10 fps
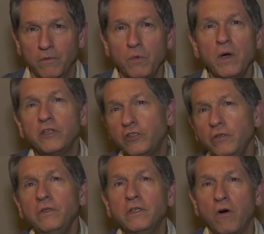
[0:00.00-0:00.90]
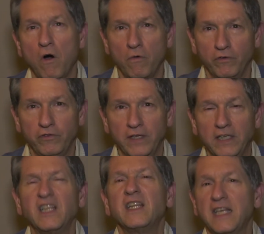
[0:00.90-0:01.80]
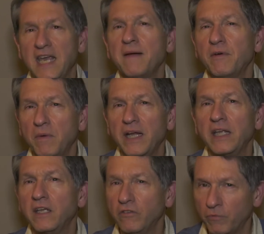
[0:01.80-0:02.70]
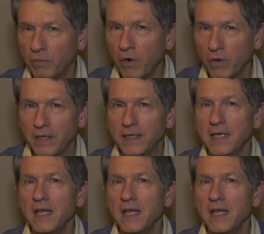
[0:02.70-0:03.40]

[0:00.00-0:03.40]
We want you to always think that the camera mic is broken.